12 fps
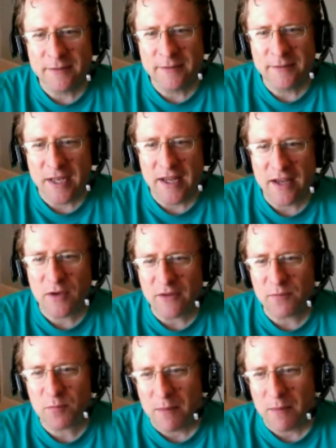and
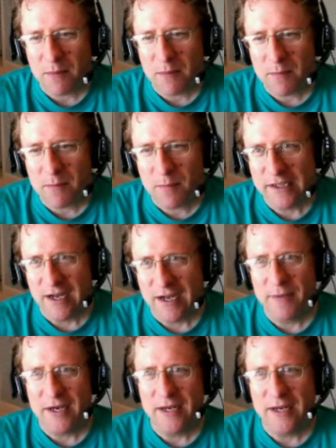that's probably going to
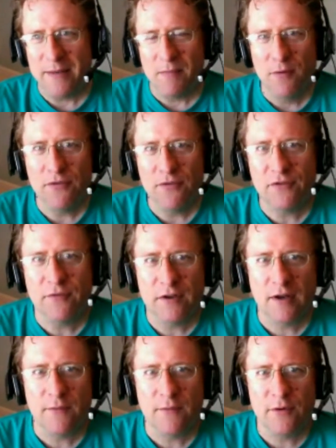dominate most of the
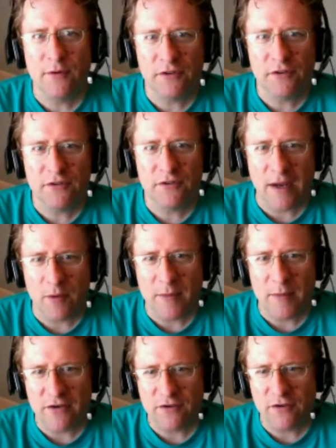conversation today, I would
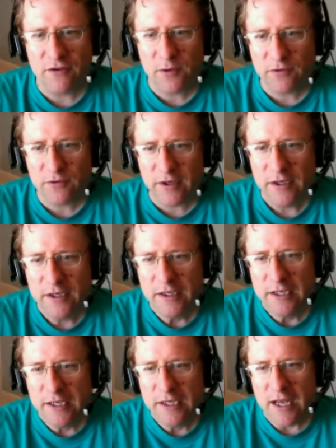imagine, especially
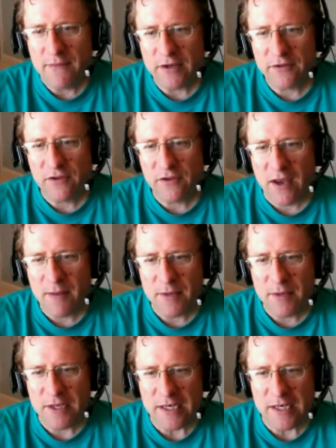having Simon
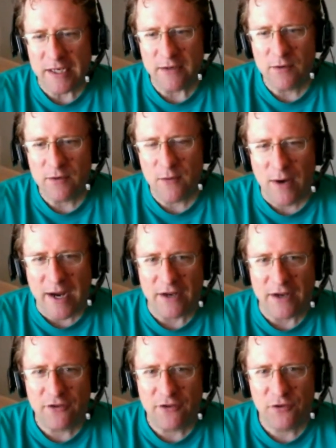and Ray,
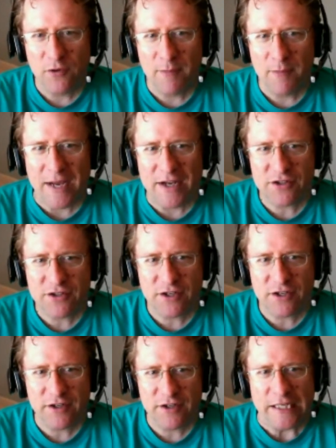two
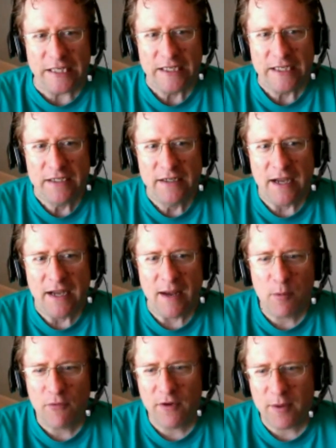unabashedly Apple
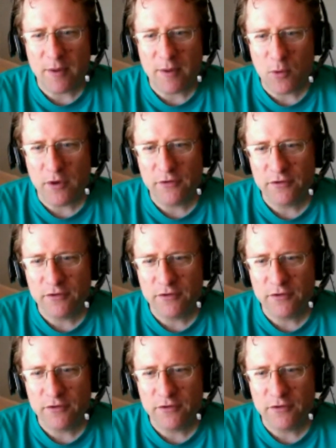fanboys,